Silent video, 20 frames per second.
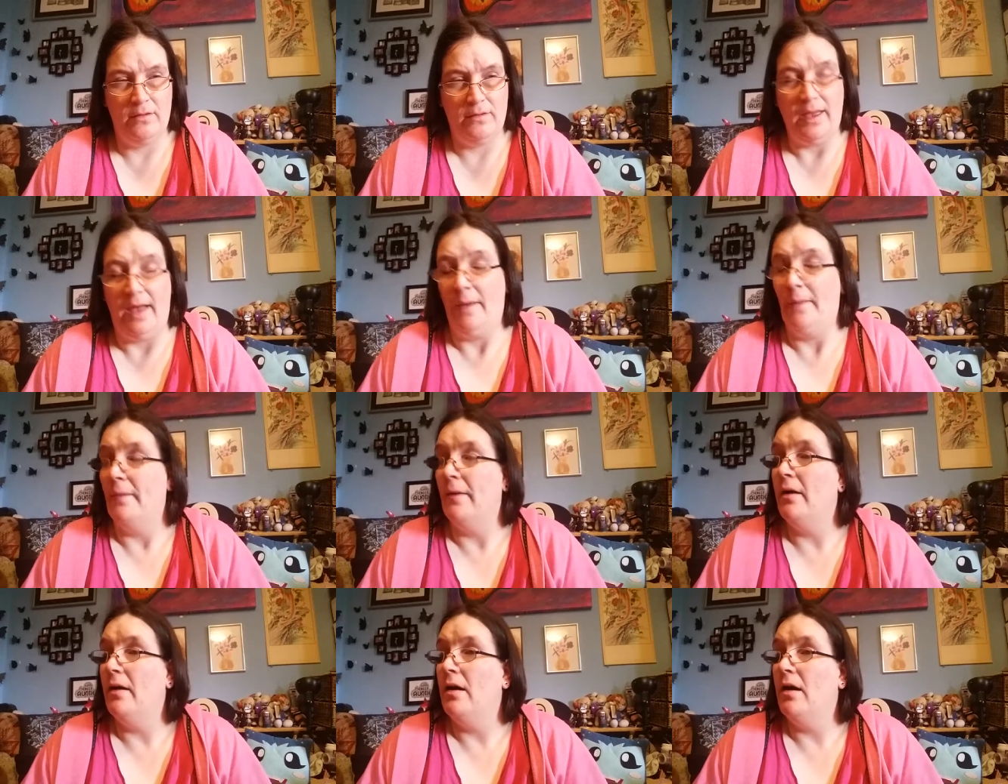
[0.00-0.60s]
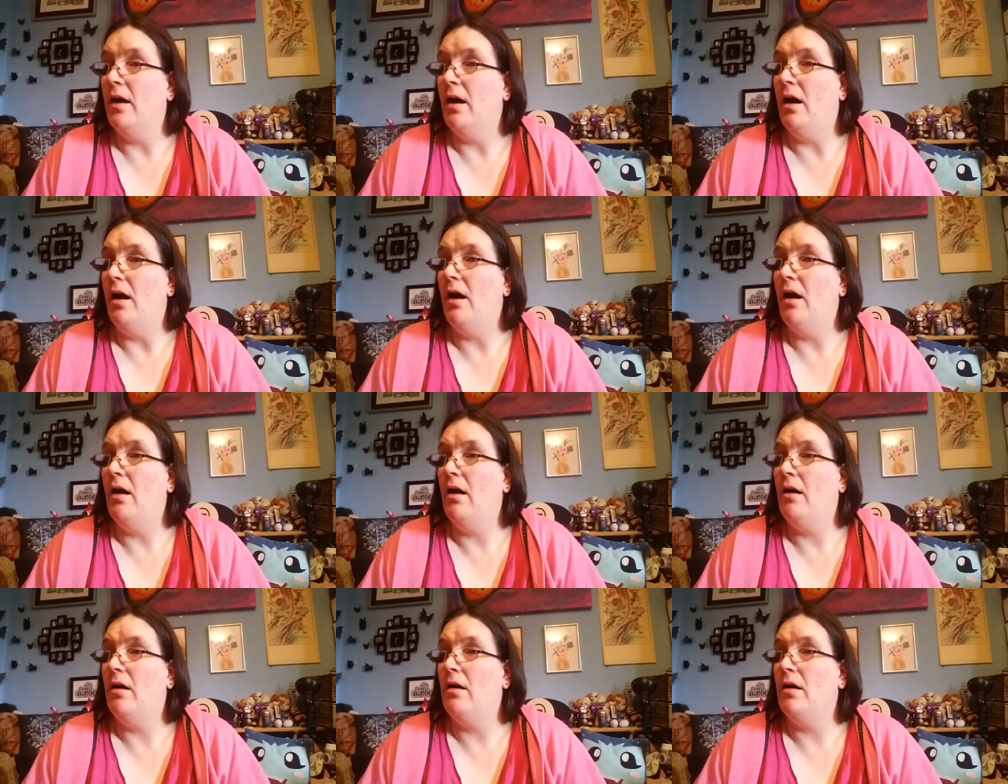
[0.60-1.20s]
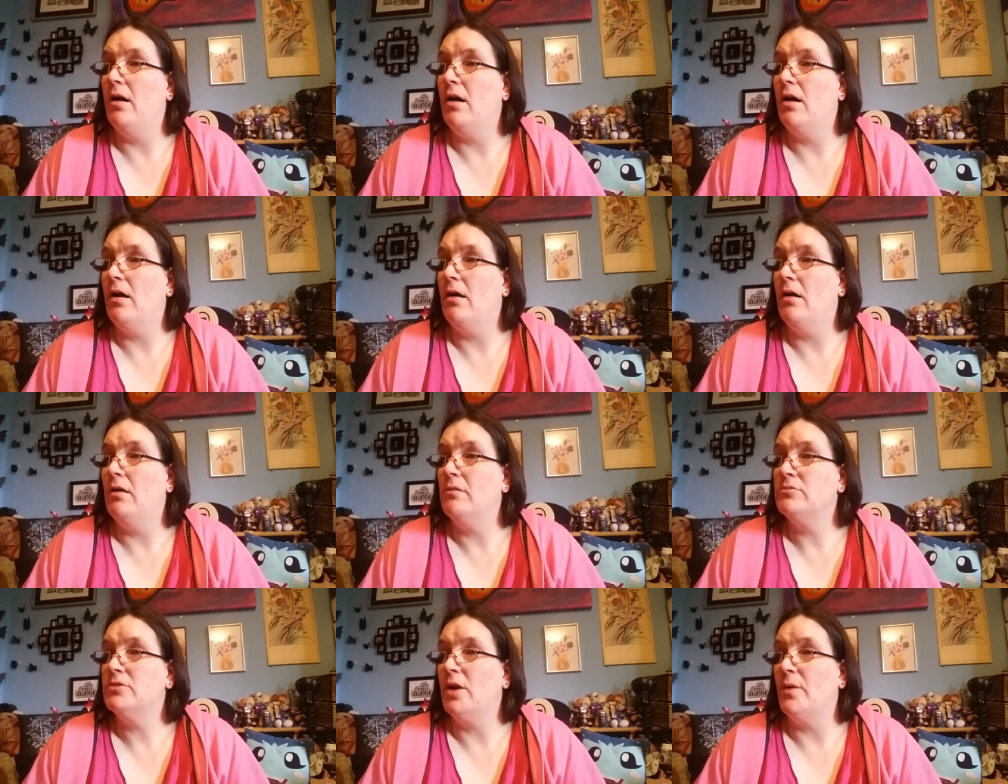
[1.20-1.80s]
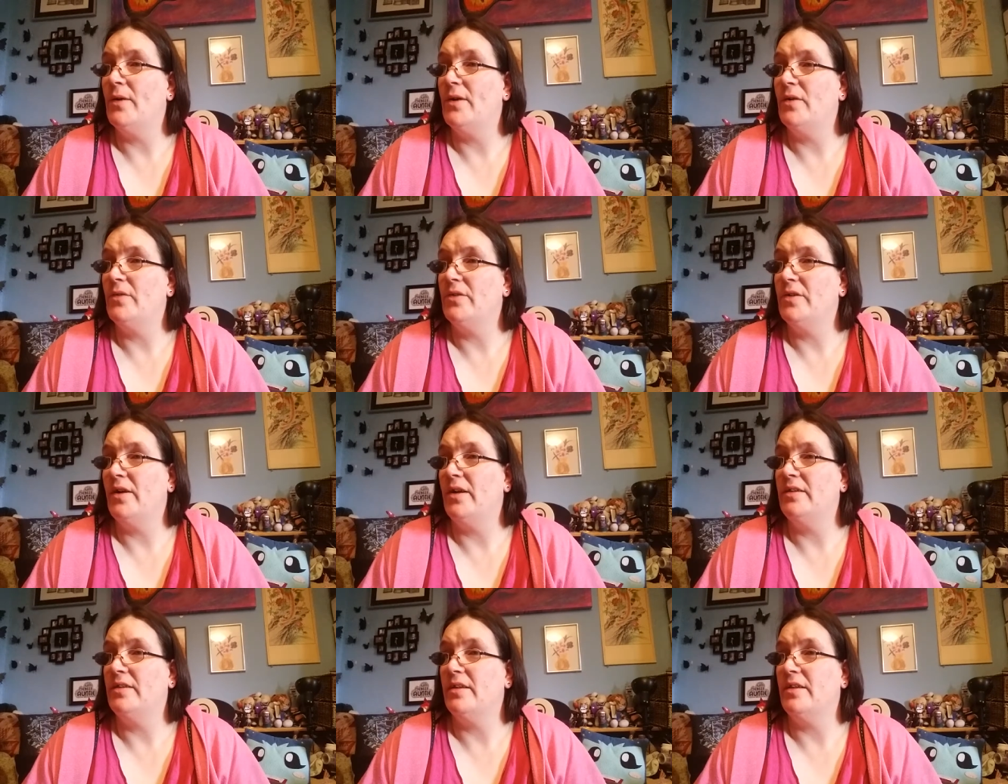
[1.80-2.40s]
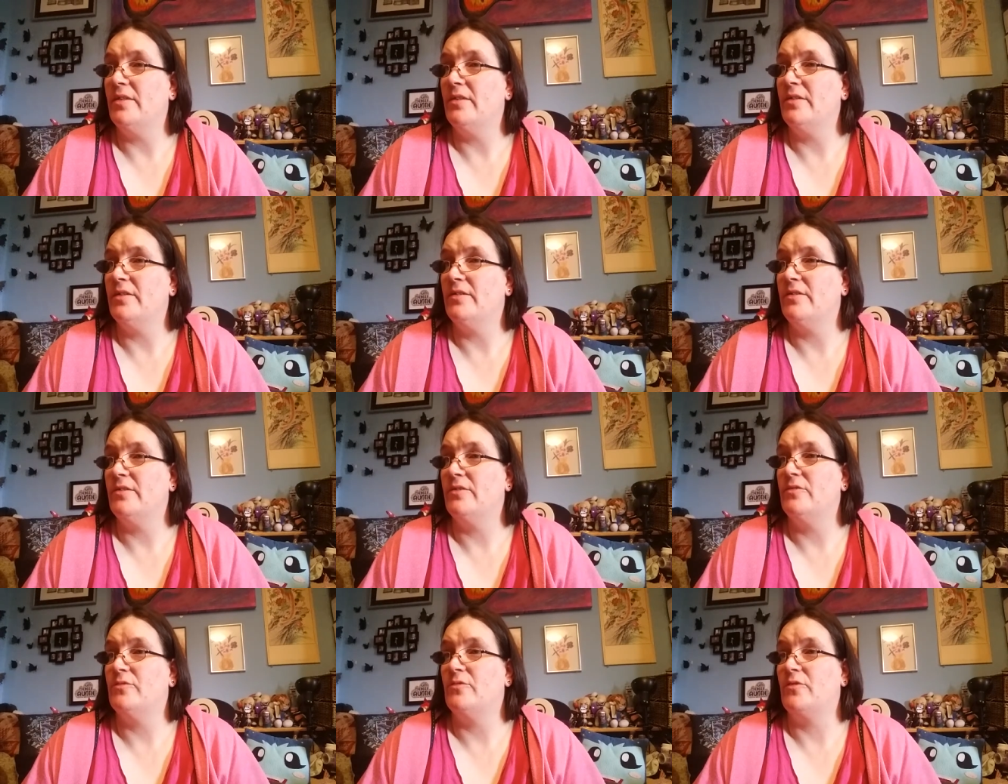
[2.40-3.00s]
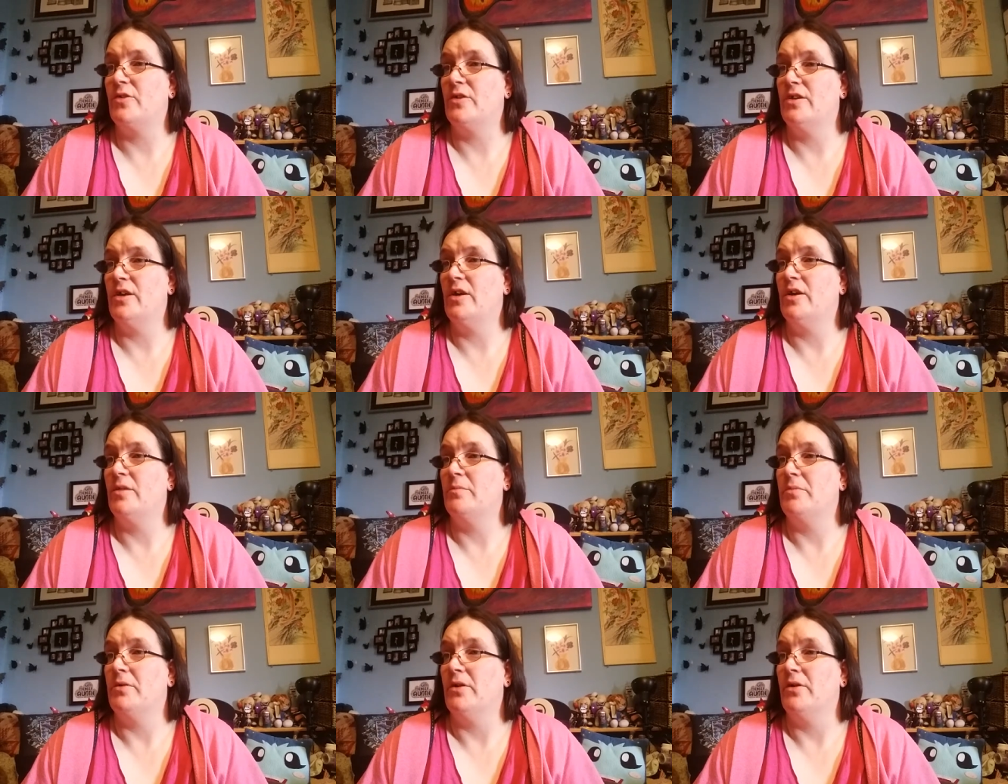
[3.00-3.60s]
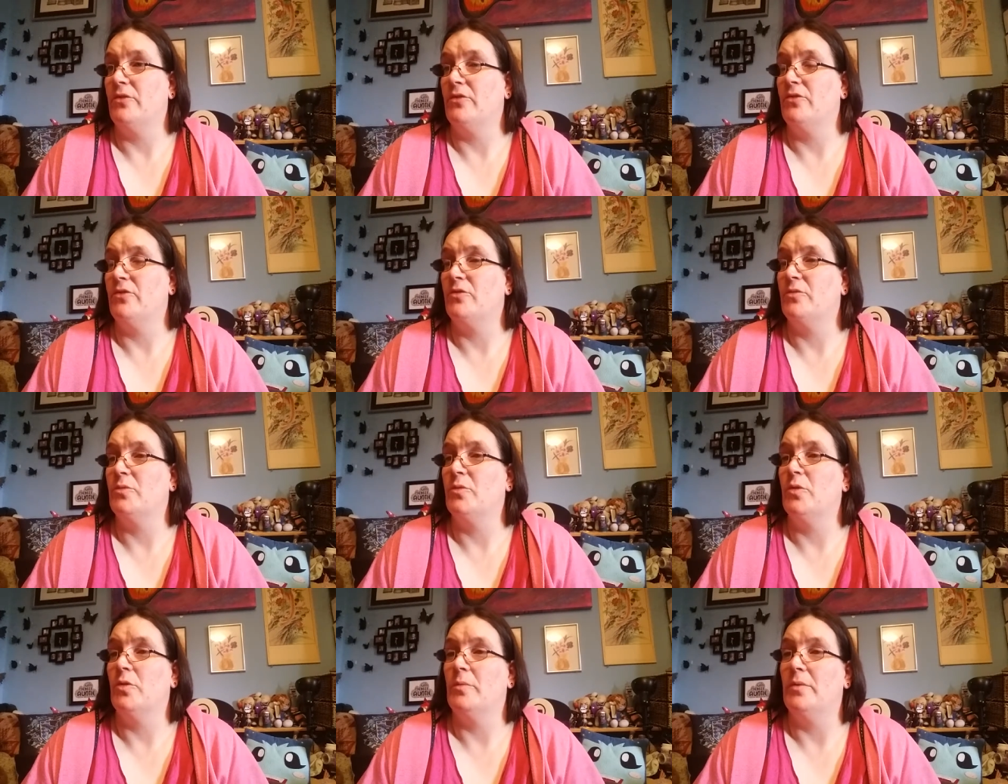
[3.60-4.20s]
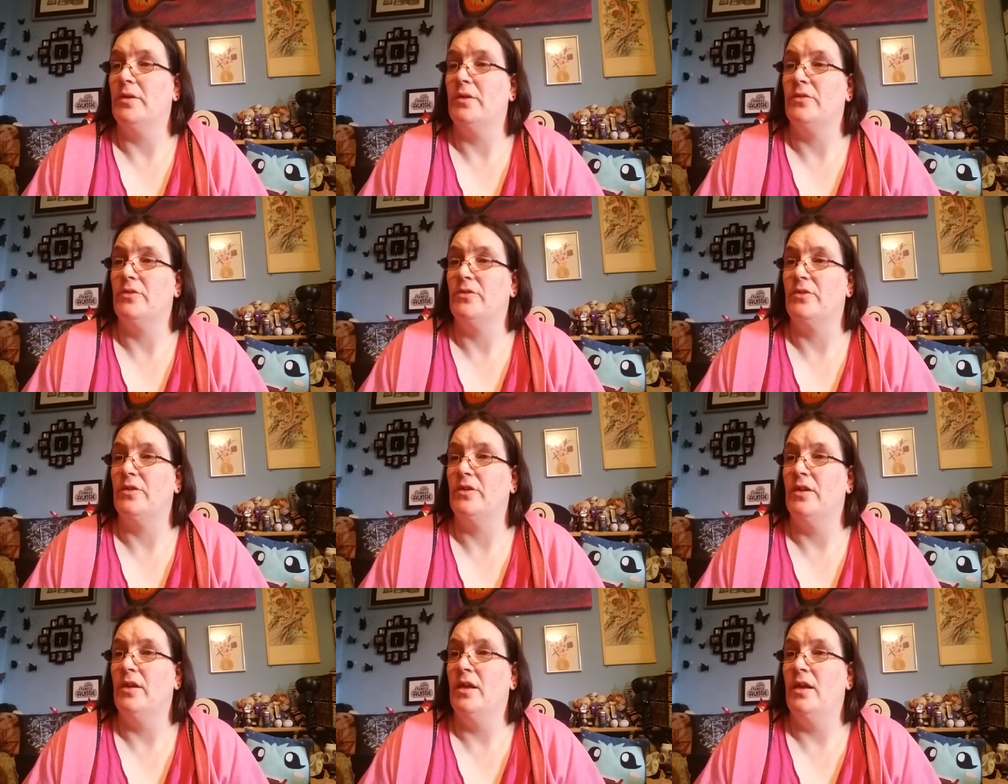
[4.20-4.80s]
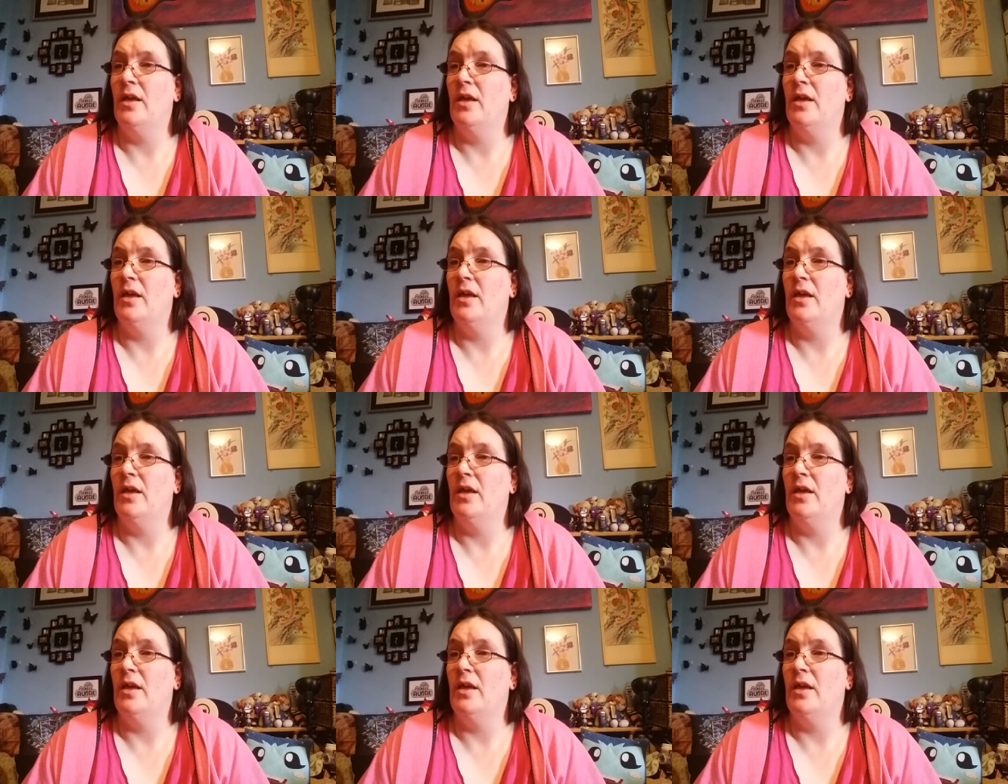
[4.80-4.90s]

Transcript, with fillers: Yeah. Uh, going on the idea that this is for a younger person, smaller person,